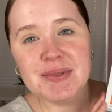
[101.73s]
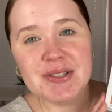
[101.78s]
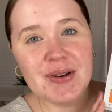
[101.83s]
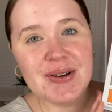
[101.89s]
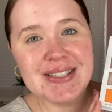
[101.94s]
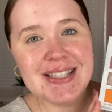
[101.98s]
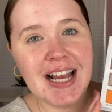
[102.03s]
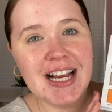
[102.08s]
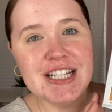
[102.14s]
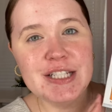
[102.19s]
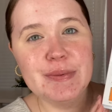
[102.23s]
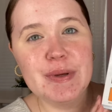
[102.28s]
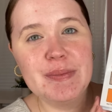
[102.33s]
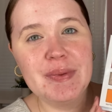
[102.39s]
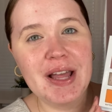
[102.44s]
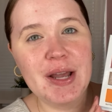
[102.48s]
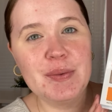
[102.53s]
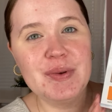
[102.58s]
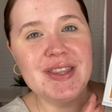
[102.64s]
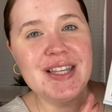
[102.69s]
so excited to be
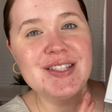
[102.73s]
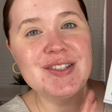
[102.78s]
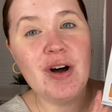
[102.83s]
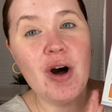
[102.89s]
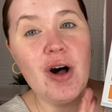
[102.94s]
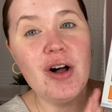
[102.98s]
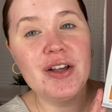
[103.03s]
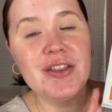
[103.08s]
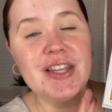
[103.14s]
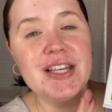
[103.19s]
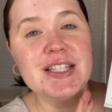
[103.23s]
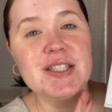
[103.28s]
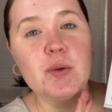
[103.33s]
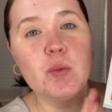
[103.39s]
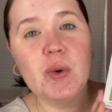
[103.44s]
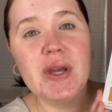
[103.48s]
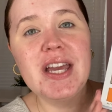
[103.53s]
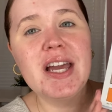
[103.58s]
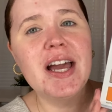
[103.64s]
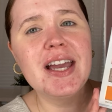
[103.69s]
playing with this all this
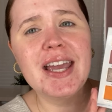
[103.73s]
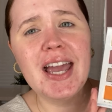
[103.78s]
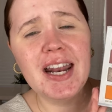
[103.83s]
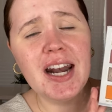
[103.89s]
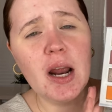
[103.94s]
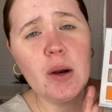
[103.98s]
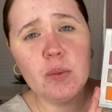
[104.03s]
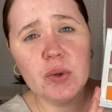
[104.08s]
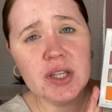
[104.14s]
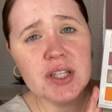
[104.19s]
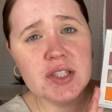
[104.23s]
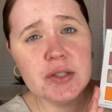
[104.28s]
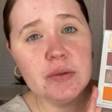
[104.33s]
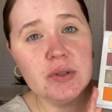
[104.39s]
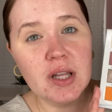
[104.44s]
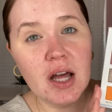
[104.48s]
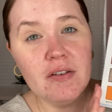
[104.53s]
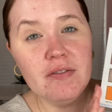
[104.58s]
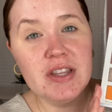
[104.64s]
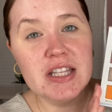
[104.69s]
week. Again, I really do
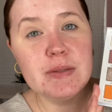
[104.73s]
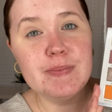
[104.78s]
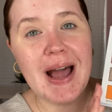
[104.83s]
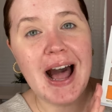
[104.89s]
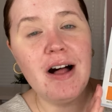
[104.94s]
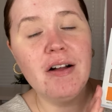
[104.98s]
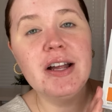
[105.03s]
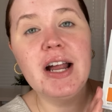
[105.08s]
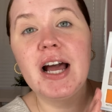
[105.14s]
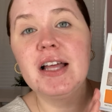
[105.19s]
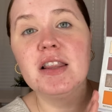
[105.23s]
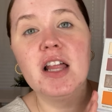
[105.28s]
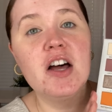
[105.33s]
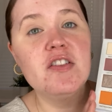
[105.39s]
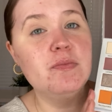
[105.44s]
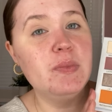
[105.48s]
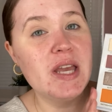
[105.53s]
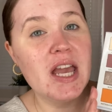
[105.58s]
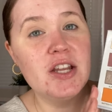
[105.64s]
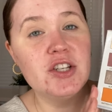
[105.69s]
love this palette. I
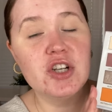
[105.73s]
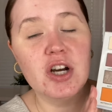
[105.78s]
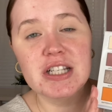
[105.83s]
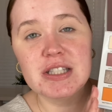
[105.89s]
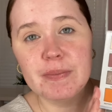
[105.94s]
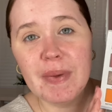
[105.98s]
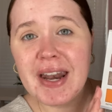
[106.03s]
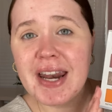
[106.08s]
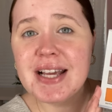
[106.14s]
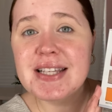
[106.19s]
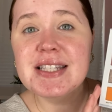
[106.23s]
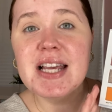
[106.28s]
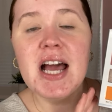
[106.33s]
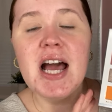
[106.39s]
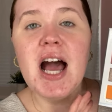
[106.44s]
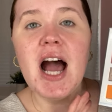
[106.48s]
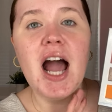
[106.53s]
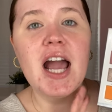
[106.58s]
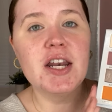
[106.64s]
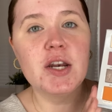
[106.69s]
love BH Cosmetics.
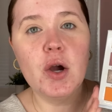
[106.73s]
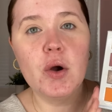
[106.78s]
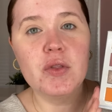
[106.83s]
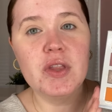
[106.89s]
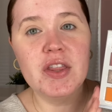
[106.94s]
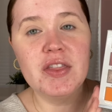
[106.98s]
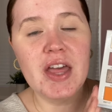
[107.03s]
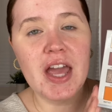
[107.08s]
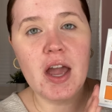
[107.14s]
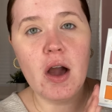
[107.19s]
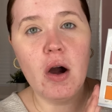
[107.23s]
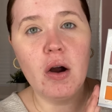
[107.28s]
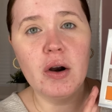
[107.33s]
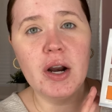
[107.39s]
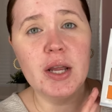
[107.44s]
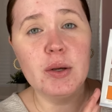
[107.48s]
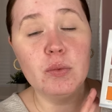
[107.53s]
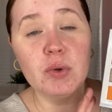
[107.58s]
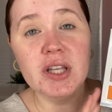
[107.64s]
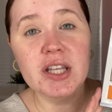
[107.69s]
I know that they
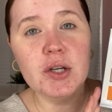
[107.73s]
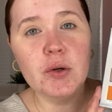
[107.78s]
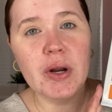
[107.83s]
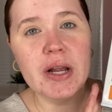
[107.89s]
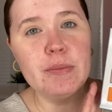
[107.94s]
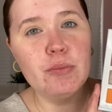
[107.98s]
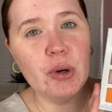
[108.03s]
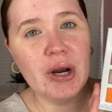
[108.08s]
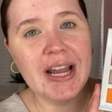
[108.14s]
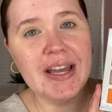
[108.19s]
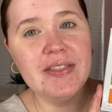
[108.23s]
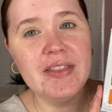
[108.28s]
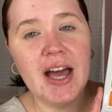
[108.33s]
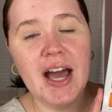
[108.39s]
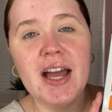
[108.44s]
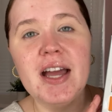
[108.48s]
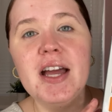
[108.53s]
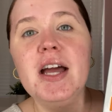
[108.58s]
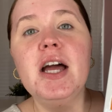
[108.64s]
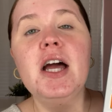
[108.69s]
are a really great brand
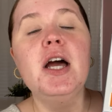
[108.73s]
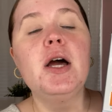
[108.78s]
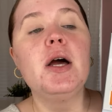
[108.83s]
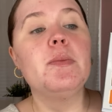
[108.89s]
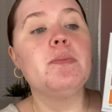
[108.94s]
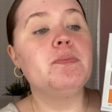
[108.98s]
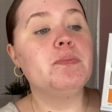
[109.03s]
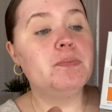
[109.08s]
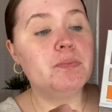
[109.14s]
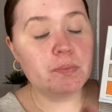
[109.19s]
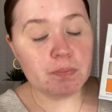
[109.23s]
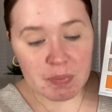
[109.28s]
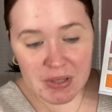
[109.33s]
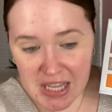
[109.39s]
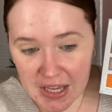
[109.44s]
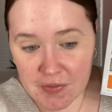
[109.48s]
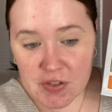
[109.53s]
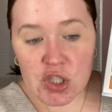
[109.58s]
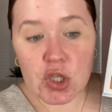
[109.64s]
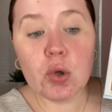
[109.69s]
that
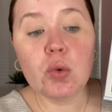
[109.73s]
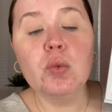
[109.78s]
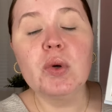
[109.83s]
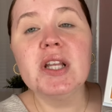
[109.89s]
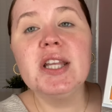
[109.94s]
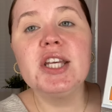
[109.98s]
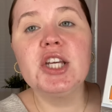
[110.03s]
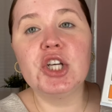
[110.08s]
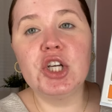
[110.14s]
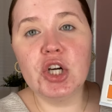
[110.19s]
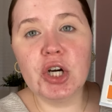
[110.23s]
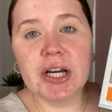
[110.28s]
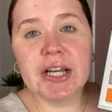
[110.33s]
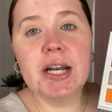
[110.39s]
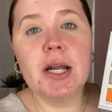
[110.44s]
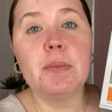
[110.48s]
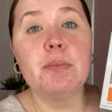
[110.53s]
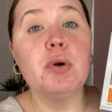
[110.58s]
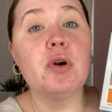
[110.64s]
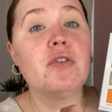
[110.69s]
gives you really
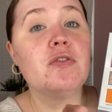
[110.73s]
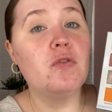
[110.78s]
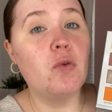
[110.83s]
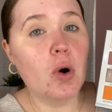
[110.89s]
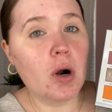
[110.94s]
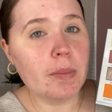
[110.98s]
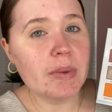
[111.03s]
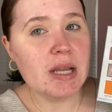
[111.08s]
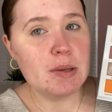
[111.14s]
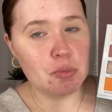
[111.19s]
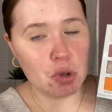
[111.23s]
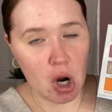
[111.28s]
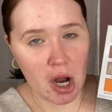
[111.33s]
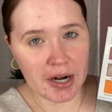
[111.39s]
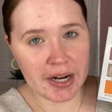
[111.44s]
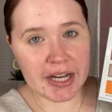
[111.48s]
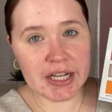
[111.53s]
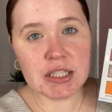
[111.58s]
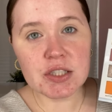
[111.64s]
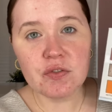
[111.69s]
good performing
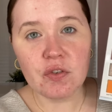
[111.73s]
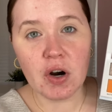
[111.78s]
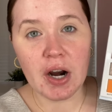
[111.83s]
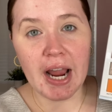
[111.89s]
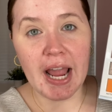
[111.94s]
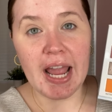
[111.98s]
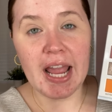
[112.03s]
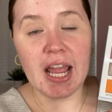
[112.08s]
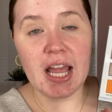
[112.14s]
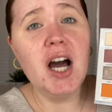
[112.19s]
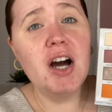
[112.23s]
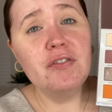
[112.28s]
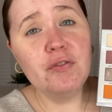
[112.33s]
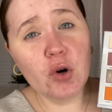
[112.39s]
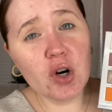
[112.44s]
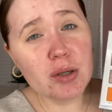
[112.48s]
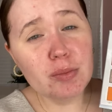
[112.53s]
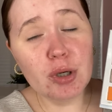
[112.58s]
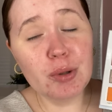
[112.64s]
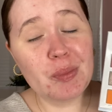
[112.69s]
products for a
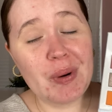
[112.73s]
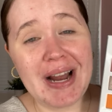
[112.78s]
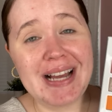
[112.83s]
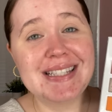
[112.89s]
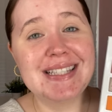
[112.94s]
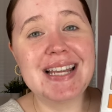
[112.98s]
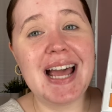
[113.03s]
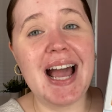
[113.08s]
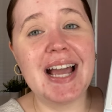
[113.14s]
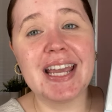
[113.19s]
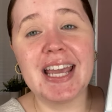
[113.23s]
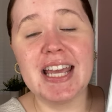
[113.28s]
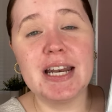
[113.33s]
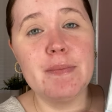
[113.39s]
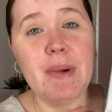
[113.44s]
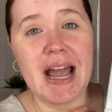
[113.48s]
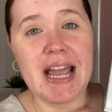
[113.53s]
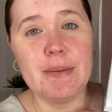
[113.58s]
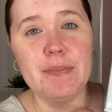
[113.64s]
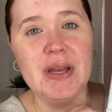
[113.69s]
affordable price tag, in
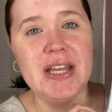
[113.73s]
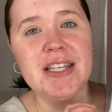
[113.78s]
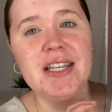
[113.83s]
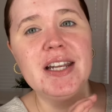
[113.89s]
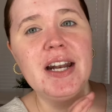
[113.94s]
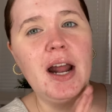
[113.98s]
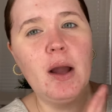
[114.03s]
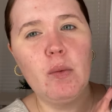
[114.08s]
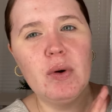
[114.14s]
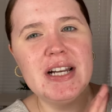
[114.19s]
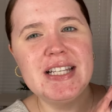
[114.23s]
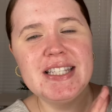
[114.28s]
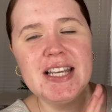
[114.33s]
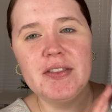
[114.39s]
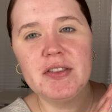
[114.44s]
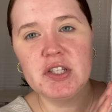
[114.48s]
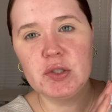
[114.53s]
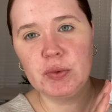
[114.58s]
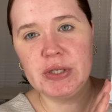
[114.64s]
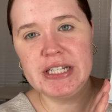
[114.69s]
my opinion. I wanna say
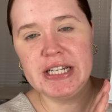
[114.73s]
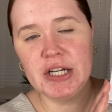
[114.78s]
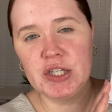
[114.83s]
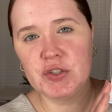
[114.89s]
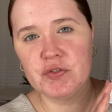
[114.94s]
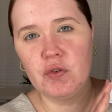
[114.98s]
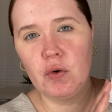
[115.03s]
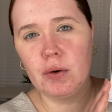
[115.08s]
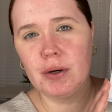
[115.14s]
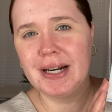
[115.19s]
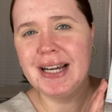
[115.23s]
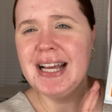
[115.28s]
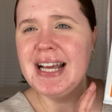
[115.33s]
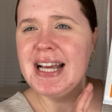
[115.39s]
this retails for